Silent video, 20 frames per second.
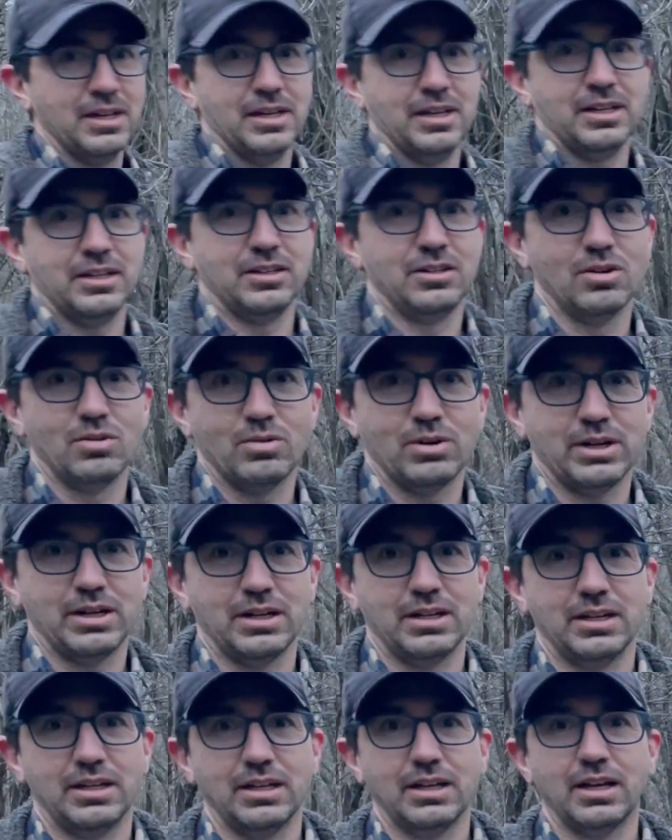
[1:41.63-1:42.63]
you don't want
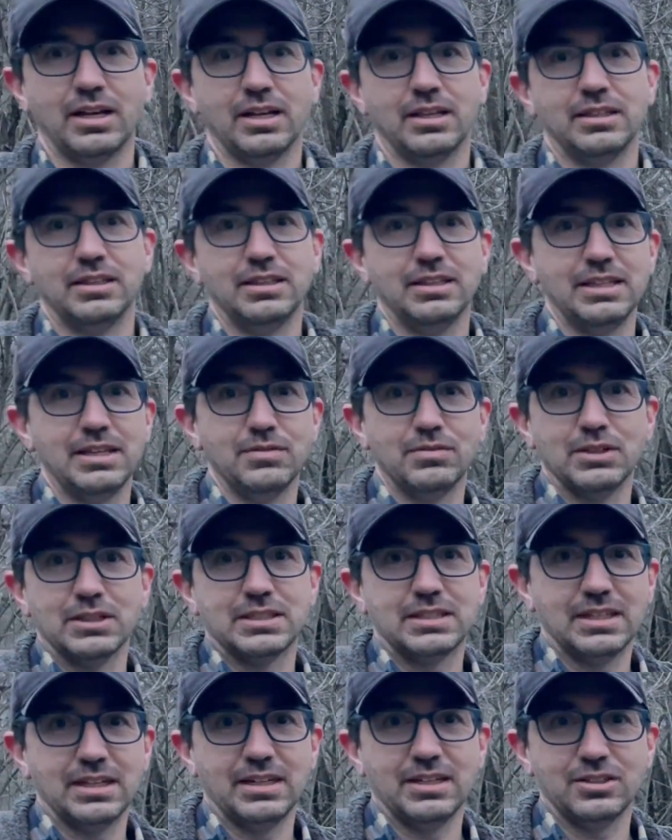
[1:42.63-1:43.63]
to leave it
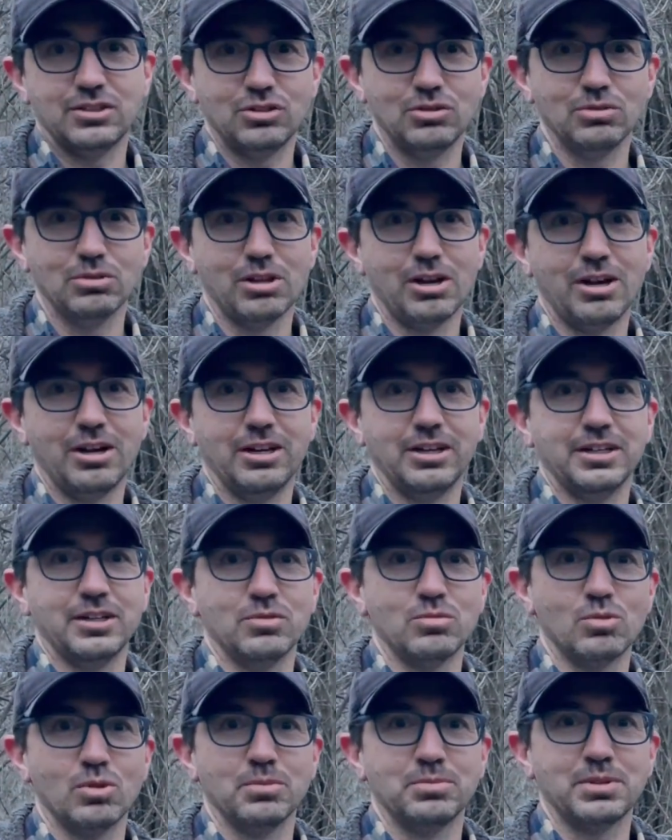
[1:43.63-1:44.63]
sitting too long in
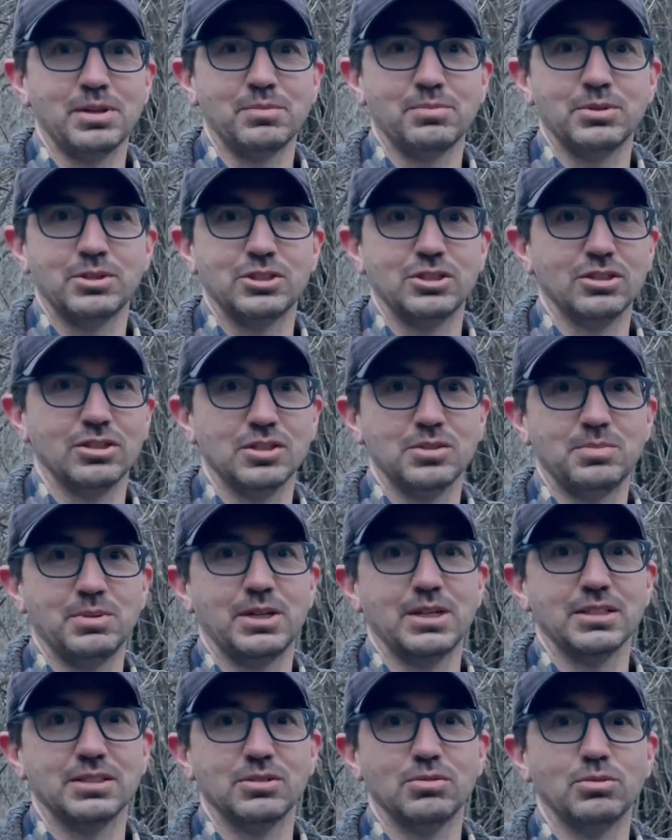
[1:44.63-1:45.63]
warm temperatures
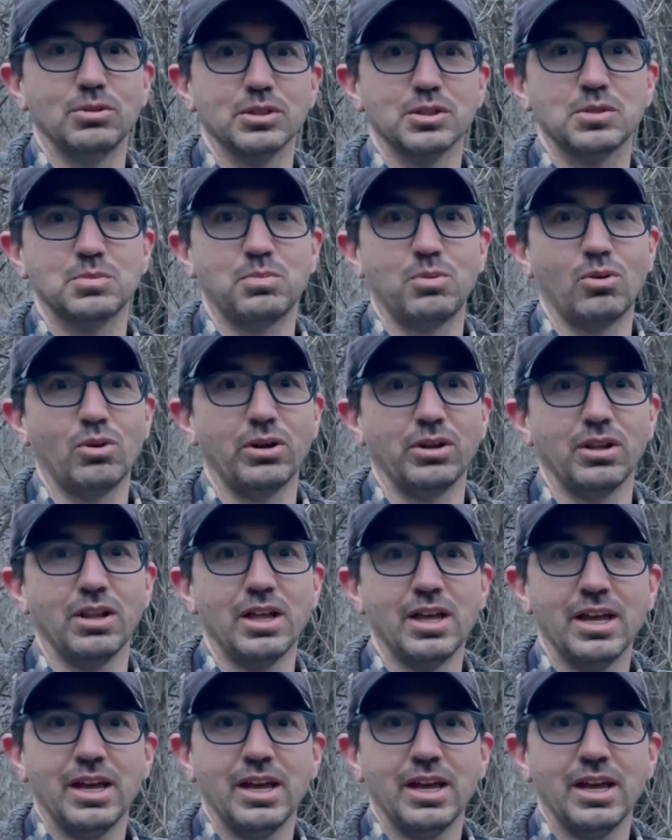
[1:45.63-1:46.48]
because it will spoil.